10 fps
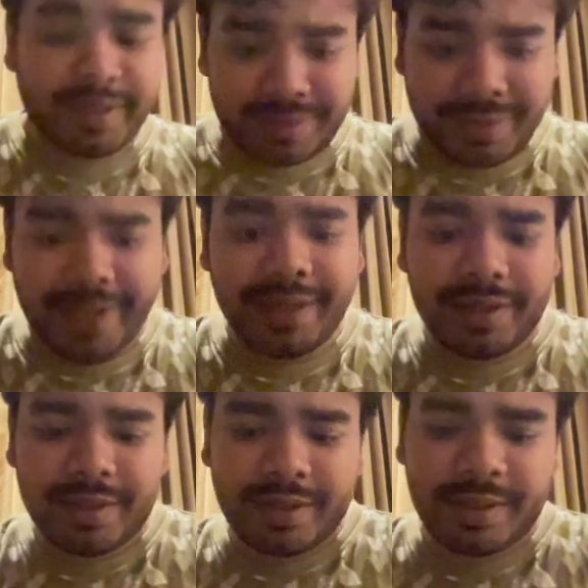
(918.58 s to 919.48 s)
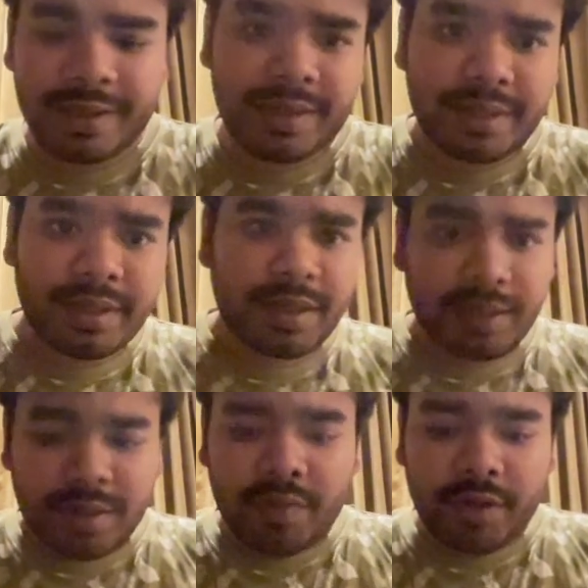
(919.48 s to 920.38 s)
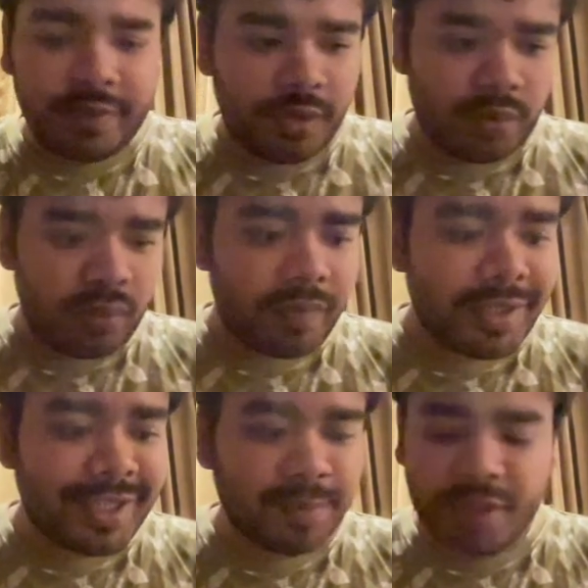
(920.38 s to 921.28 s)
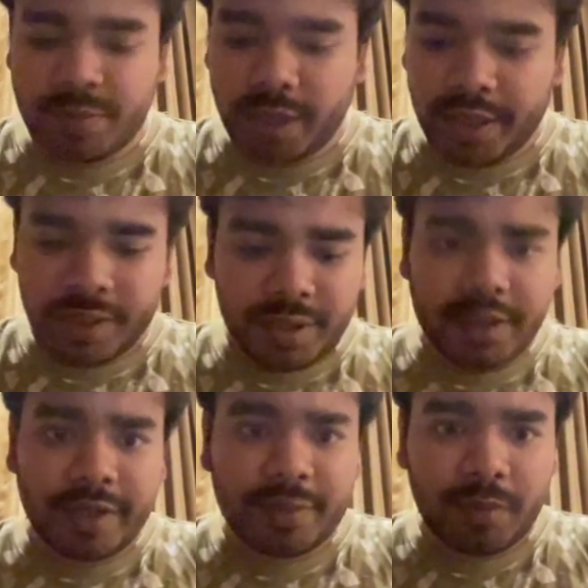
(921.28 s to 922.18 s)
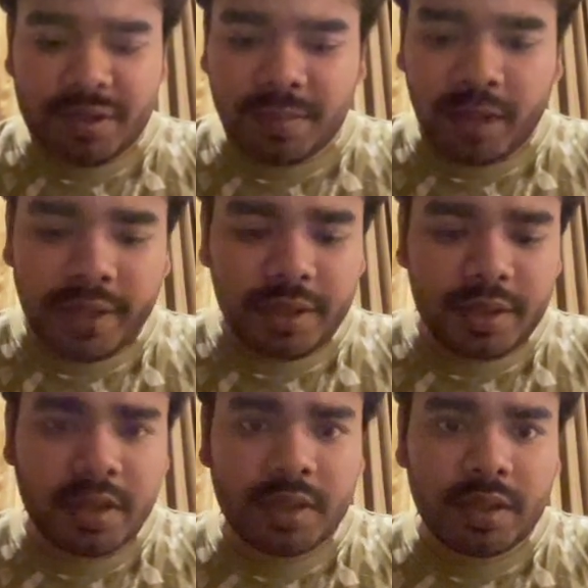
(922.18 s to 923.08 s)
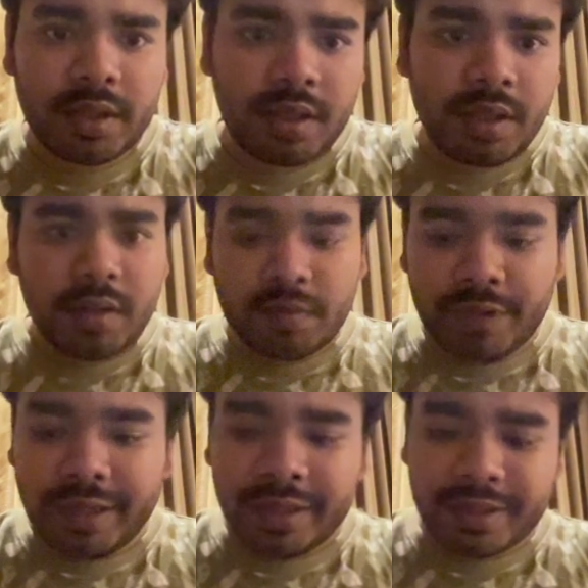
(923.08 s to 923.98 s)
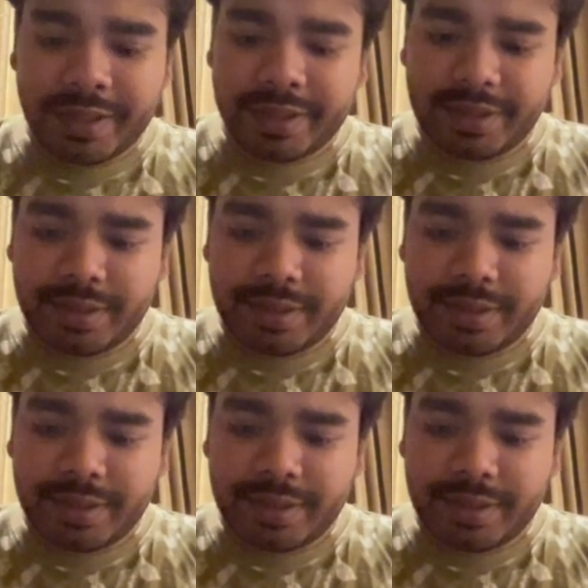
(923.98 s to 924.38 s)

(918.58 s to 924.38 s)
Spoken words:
then what it will do with the response part, the response part will get